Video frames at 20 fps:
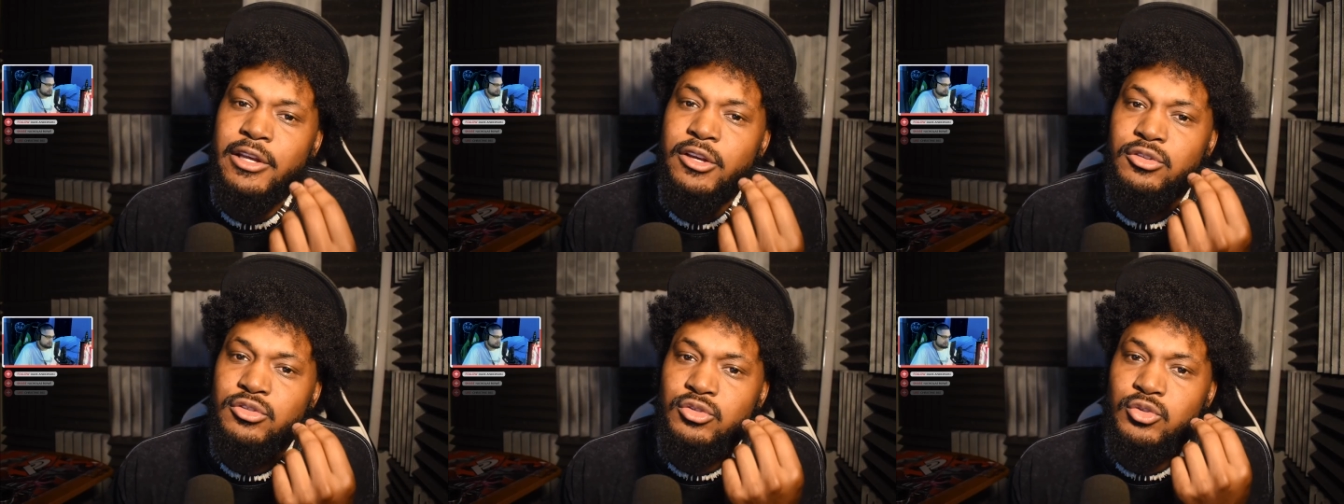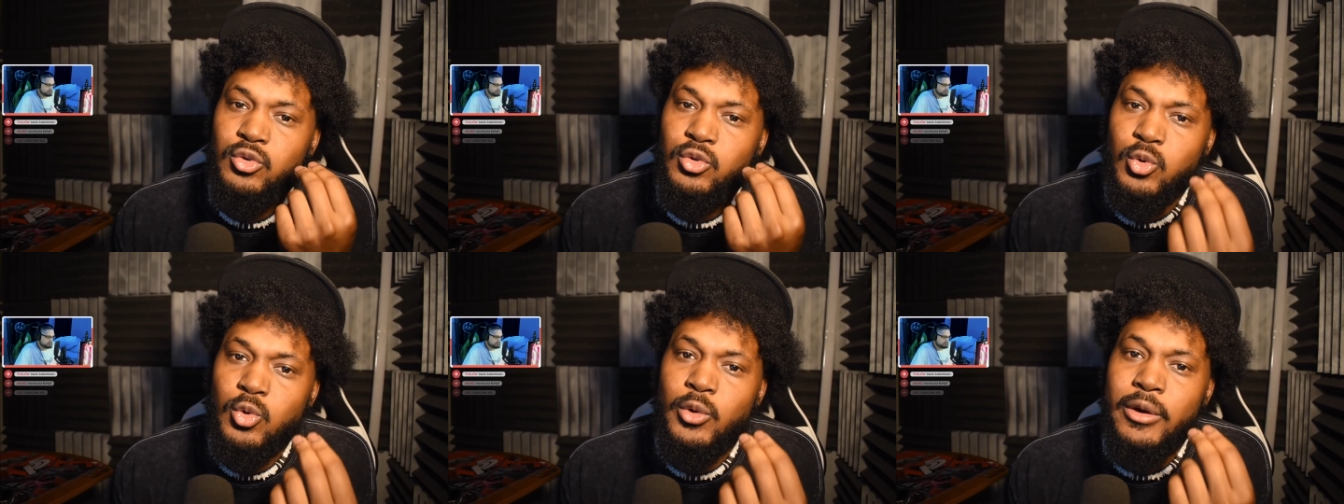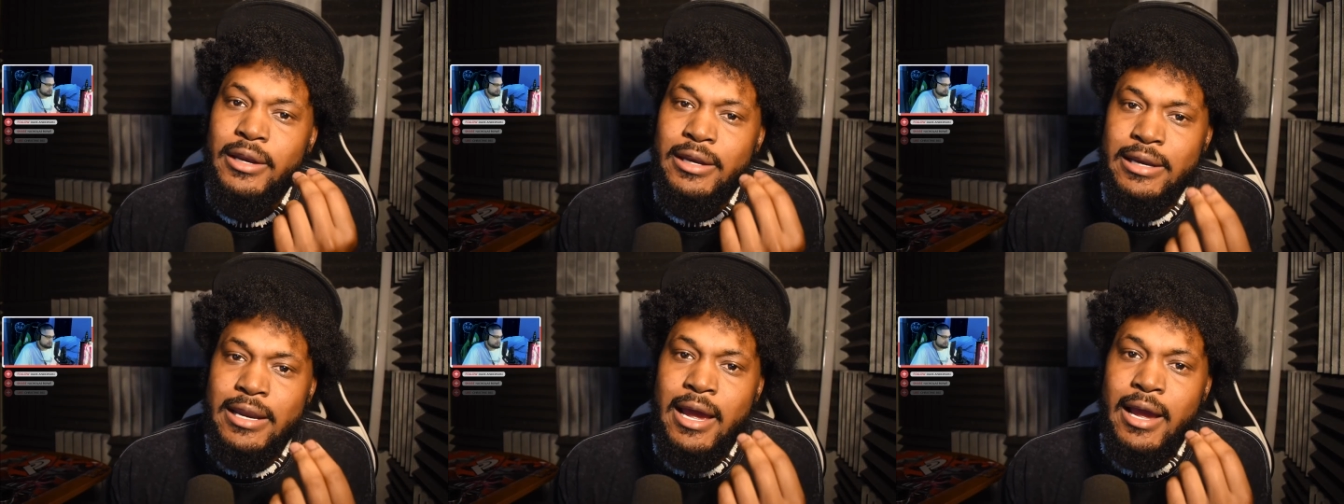
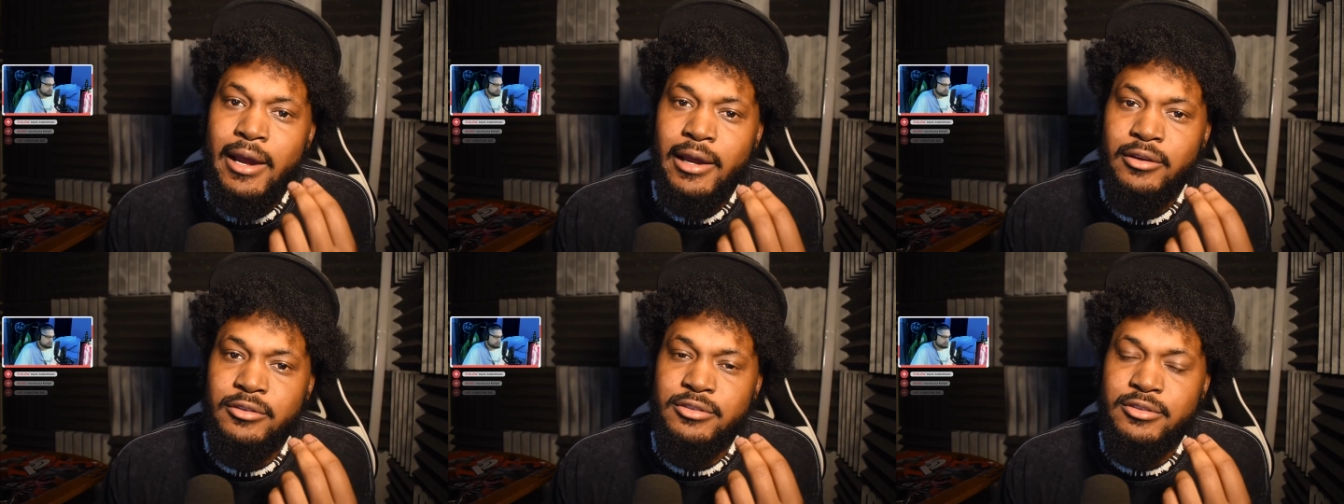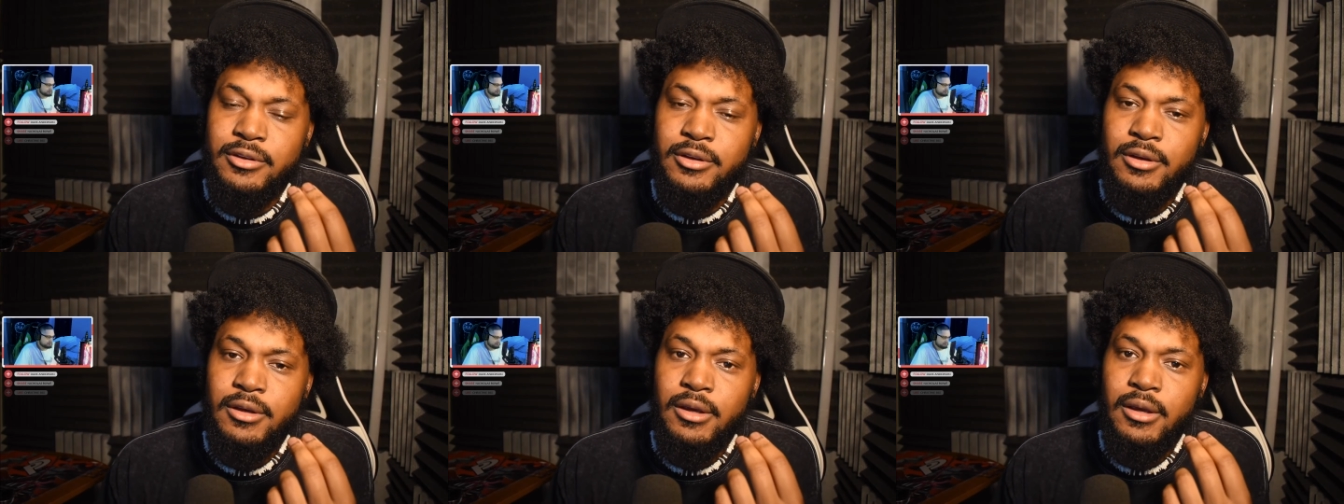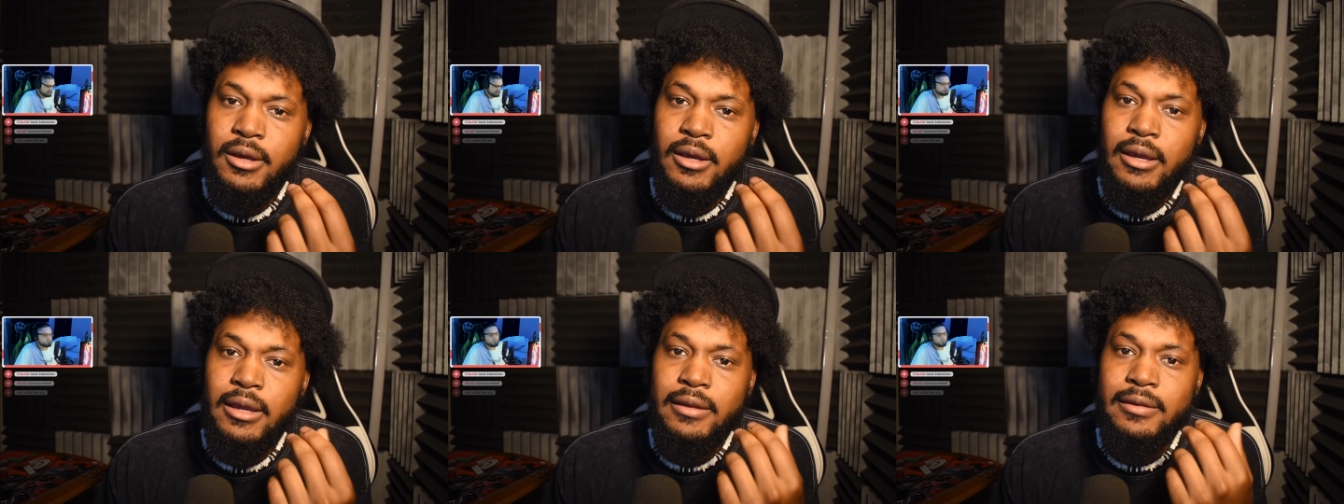scrutinized
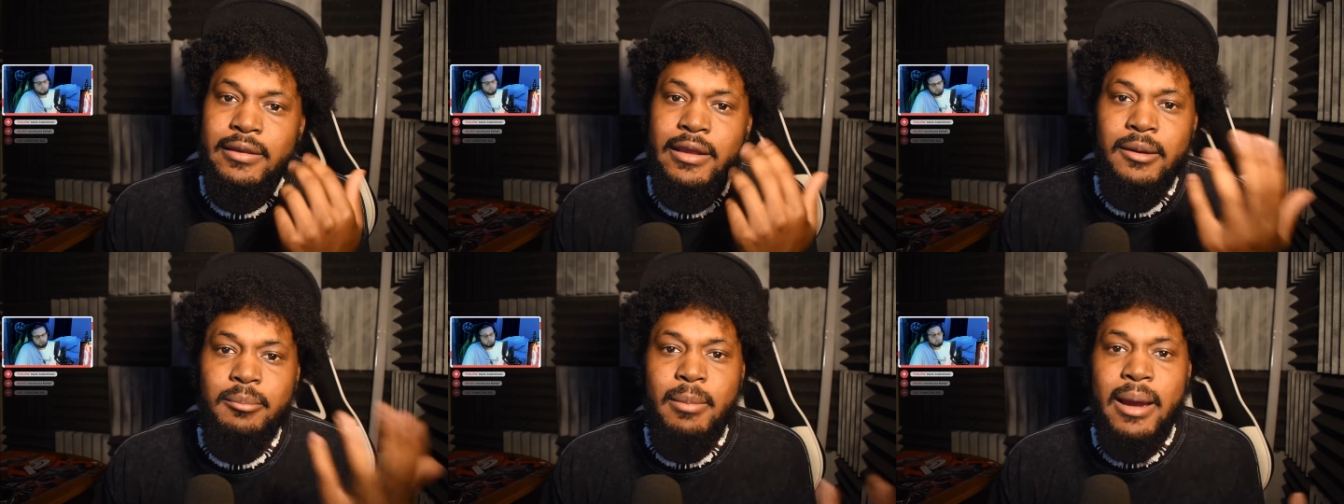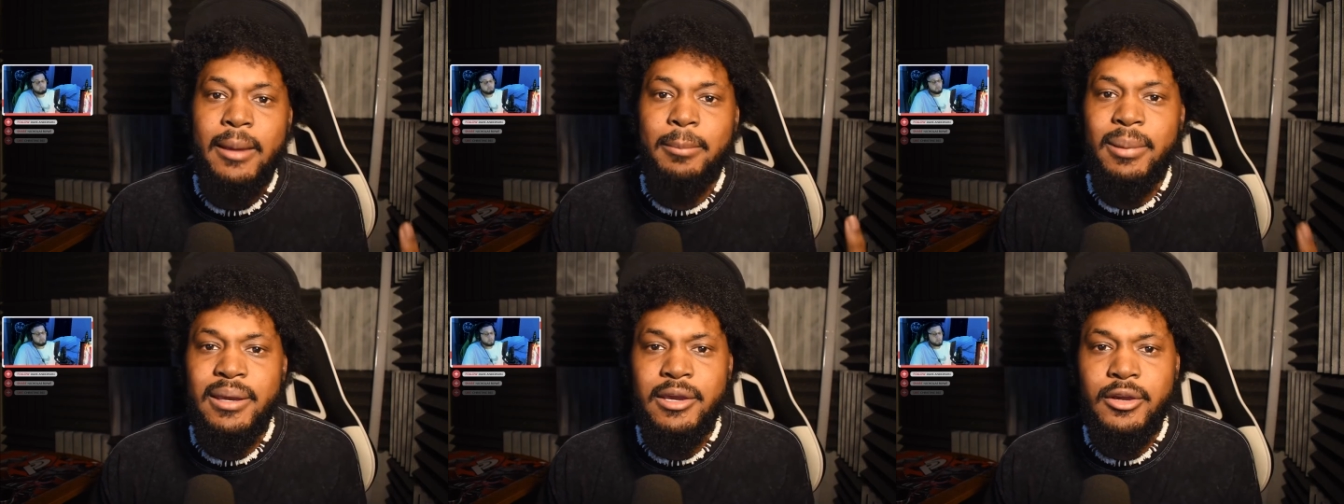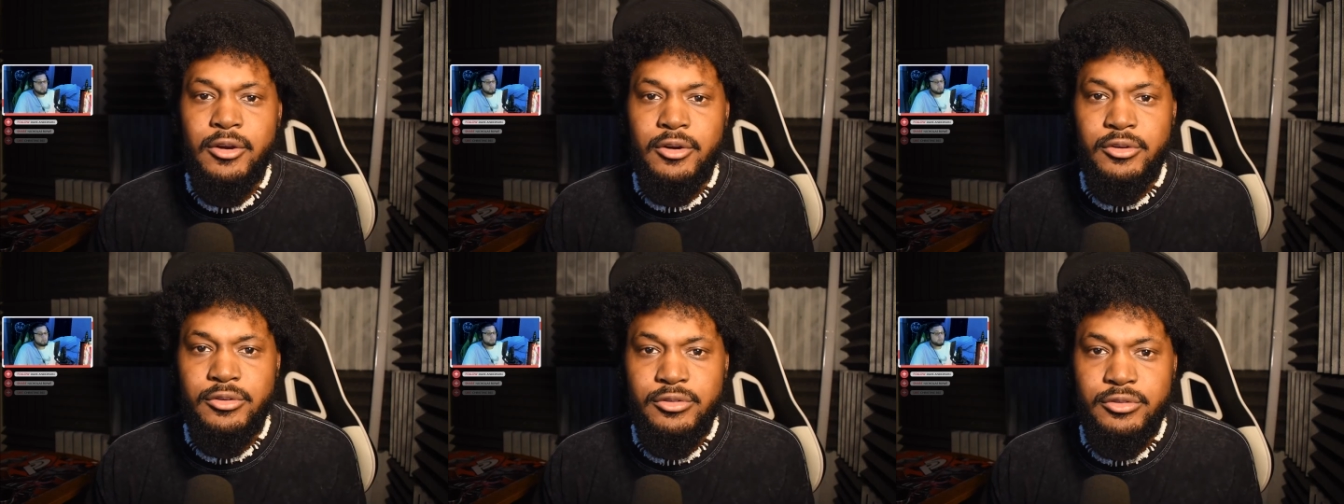than my
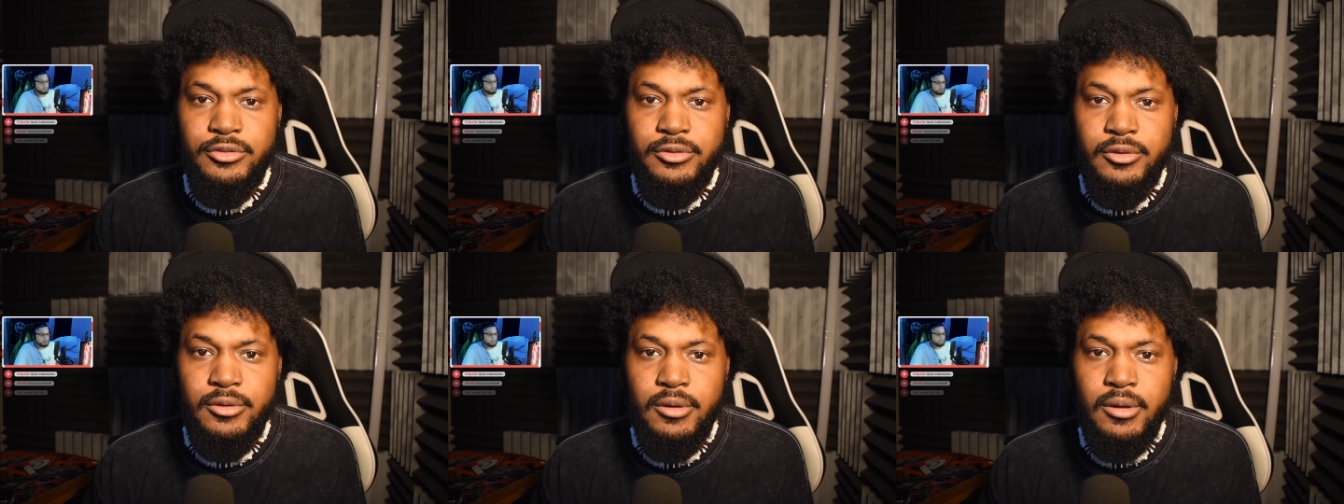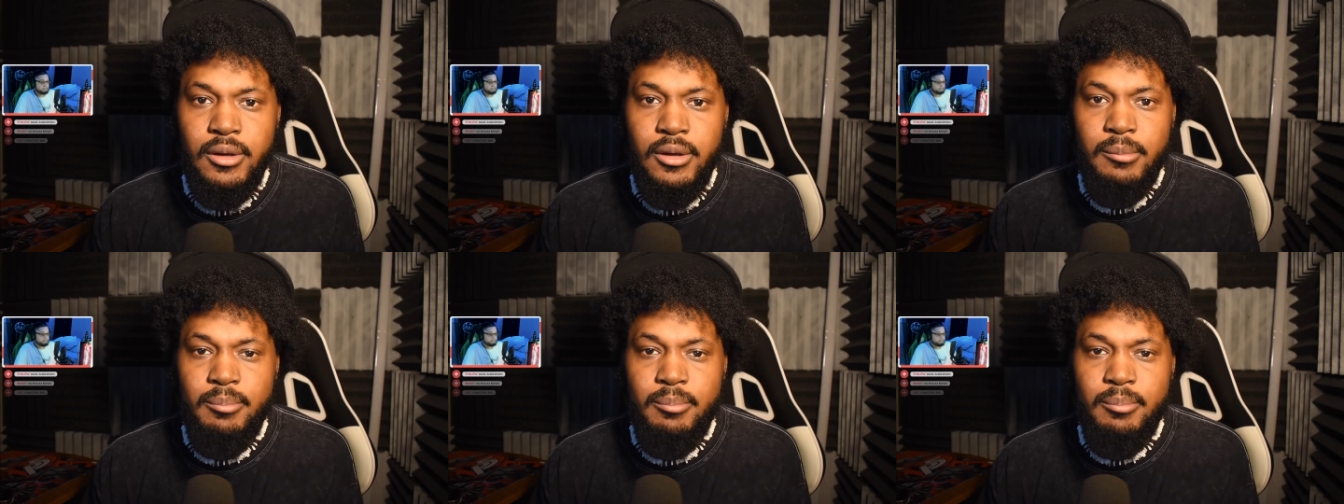peers?